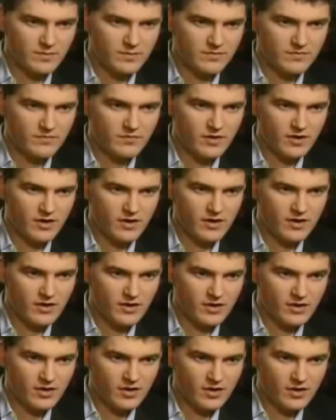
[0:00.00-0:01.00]
All right, but before, I don't
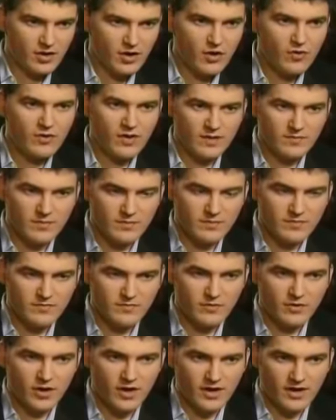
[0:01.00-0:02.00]
think you can do it. Okay,
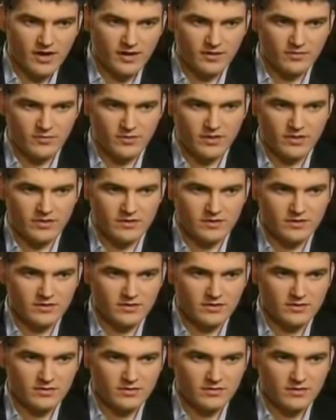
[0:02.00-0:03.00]
but before I, I don't want
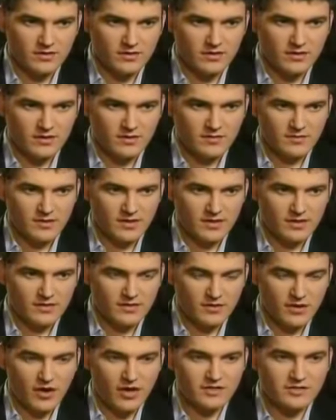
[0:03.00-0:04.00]
to
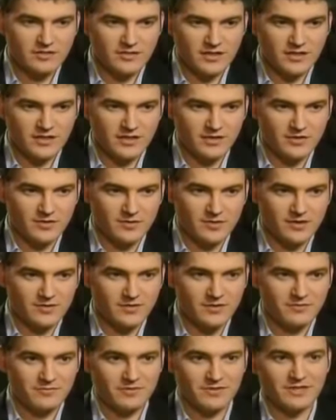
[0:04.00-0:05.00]
get Gnostic here
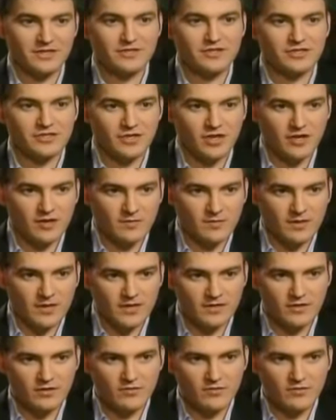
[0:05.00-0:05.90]
and, and religious on it,